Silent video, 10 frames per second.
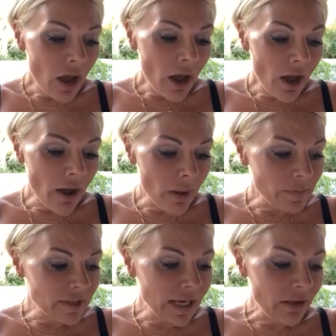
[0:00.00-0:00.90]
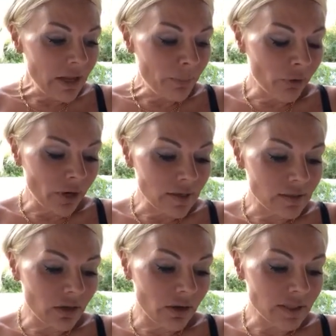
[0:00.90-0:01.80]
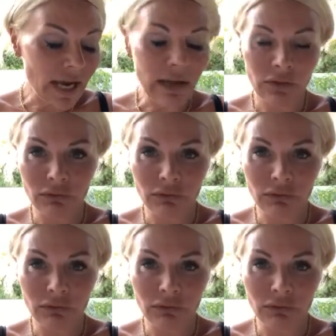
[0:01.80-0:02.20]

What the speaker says: So now their products start at